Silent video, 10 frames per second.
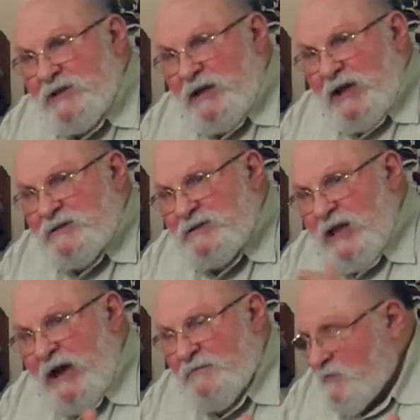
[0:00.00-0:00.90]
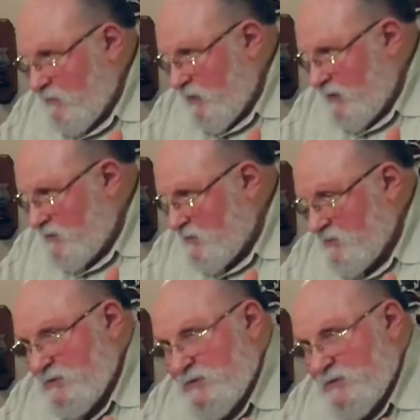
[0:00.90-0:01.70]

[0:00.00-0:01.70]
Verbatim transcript: the less life there is.